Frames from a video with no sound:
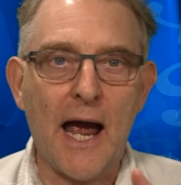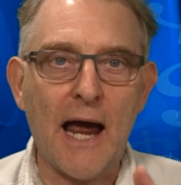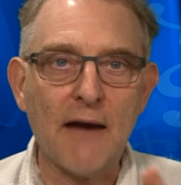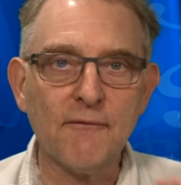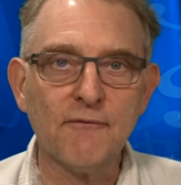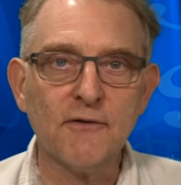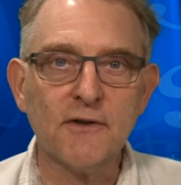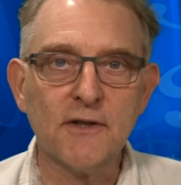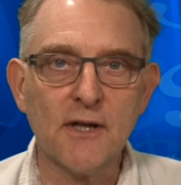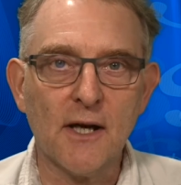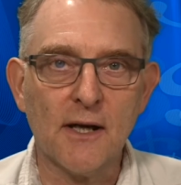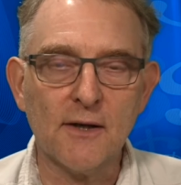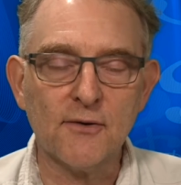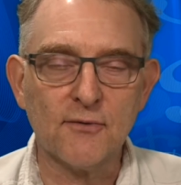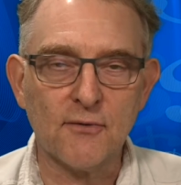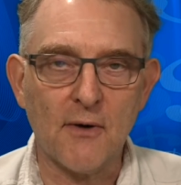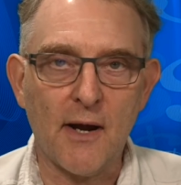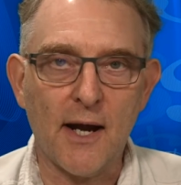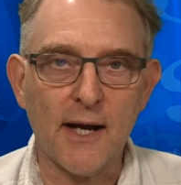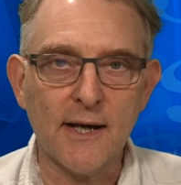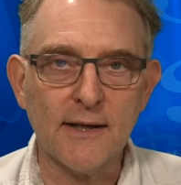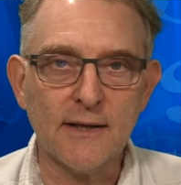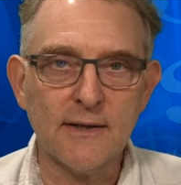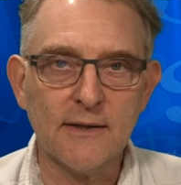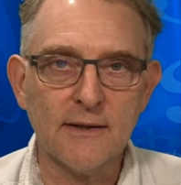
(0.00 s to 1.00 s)
week, uh,
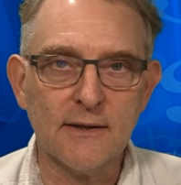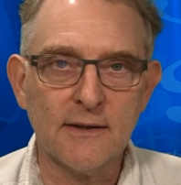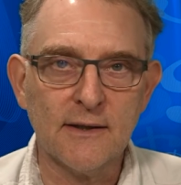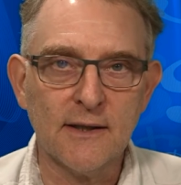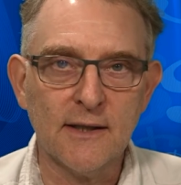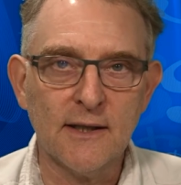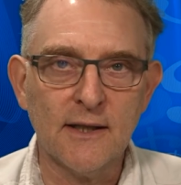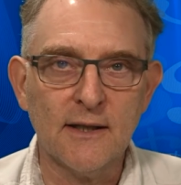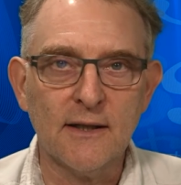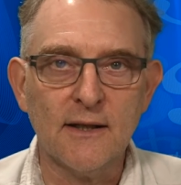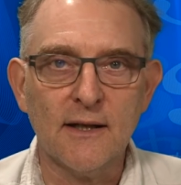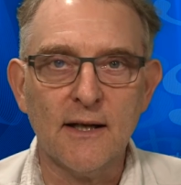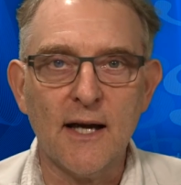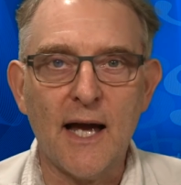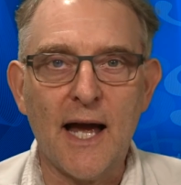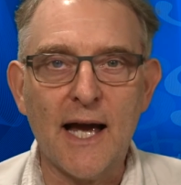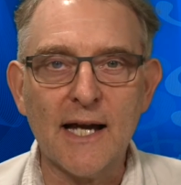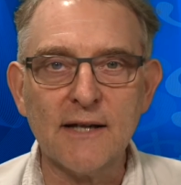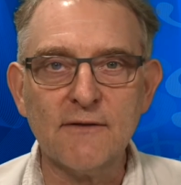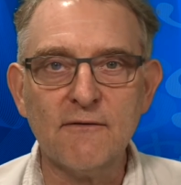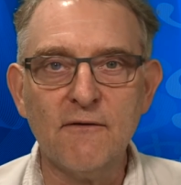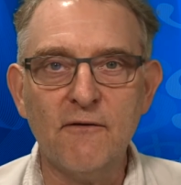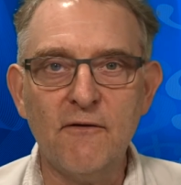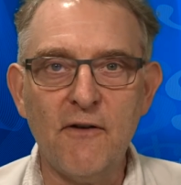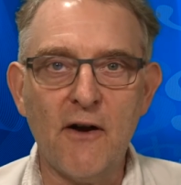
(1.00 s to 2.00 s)
last year, I should say,
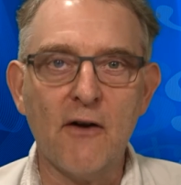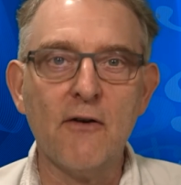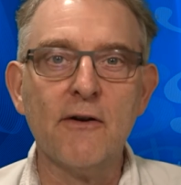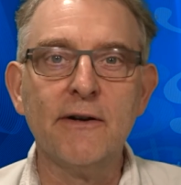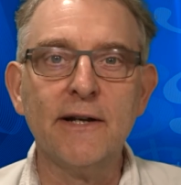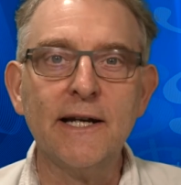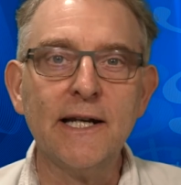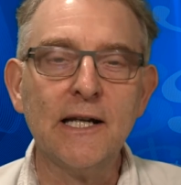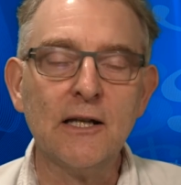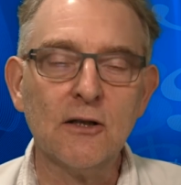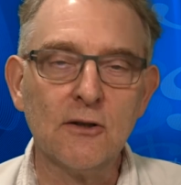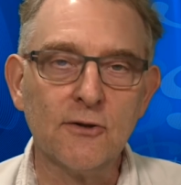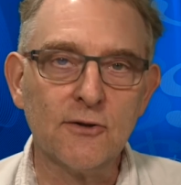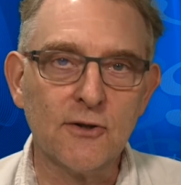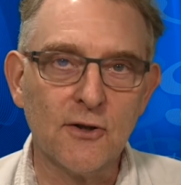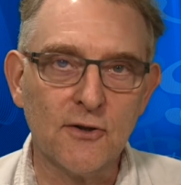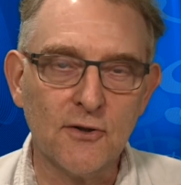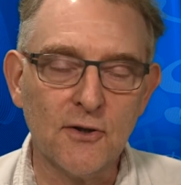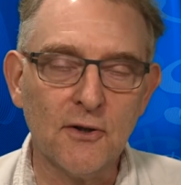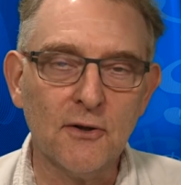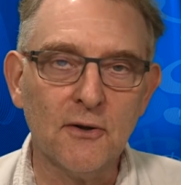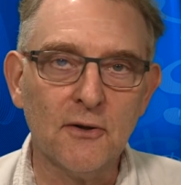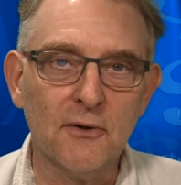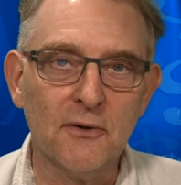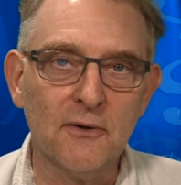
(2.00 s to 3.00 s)
made the point
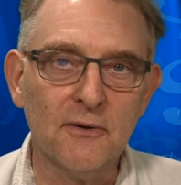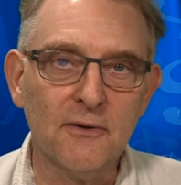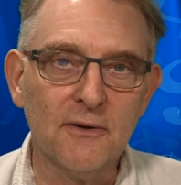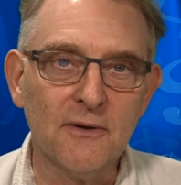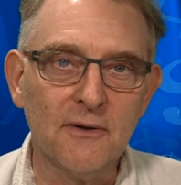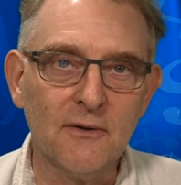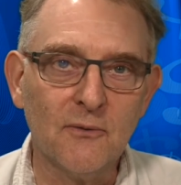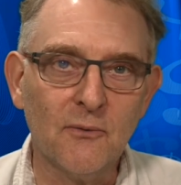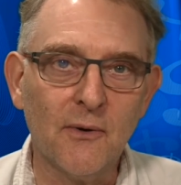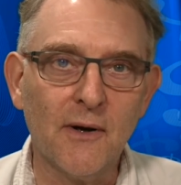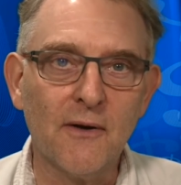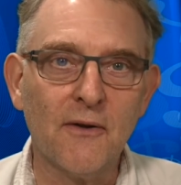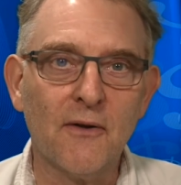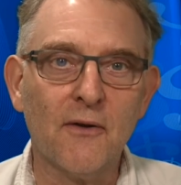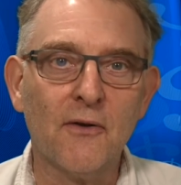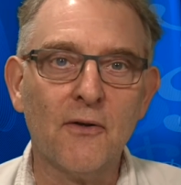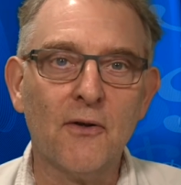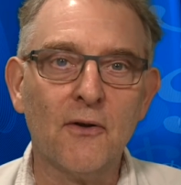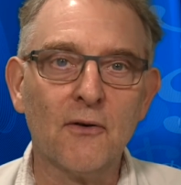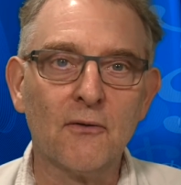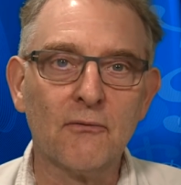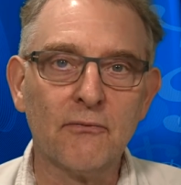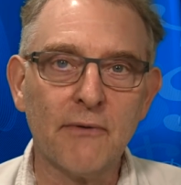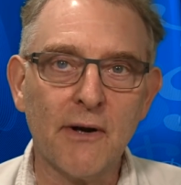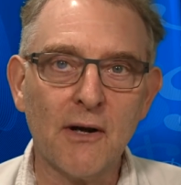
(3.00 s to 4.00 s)
that in fact the